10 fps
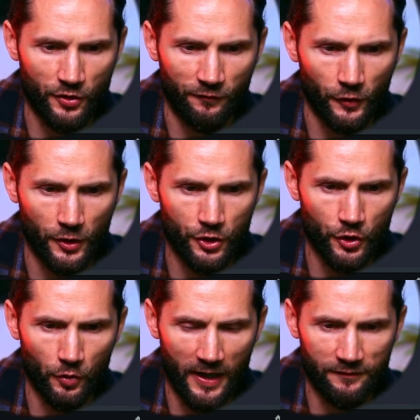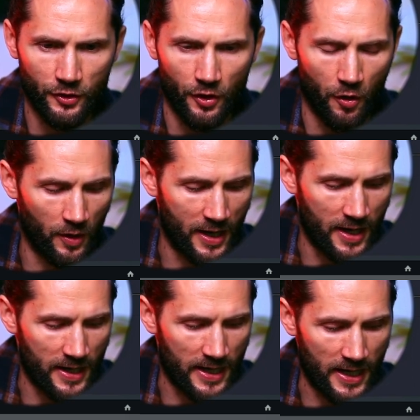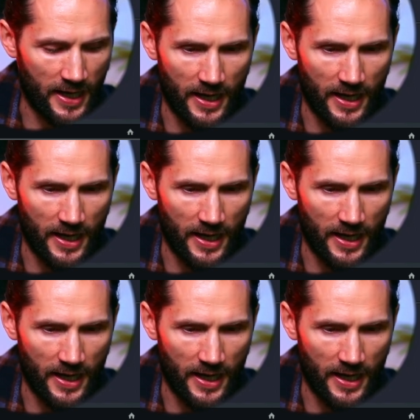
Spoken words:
your footage, you'll have to go here